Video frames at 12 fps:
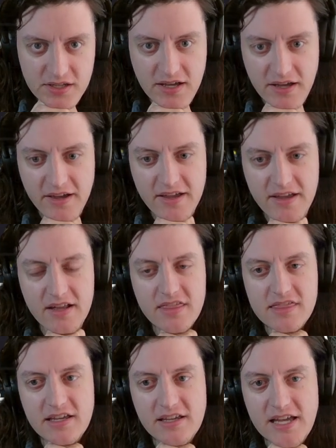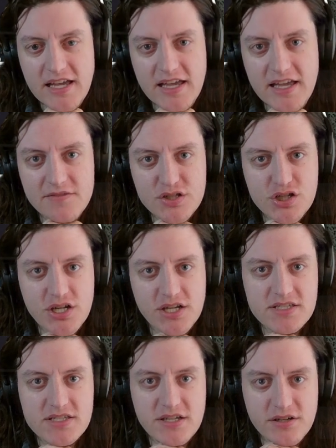I think I have a
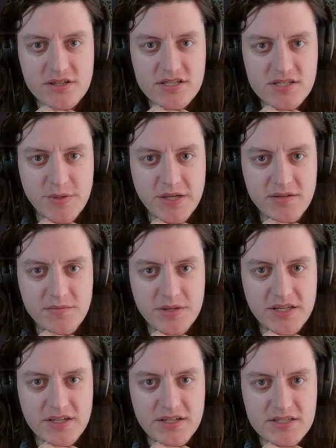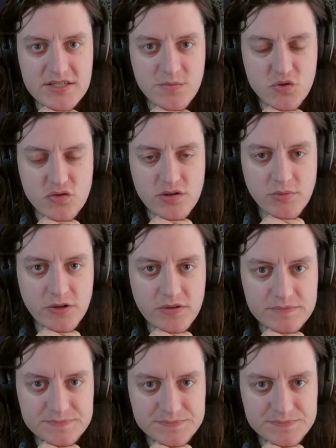chance here despite being in some trouble.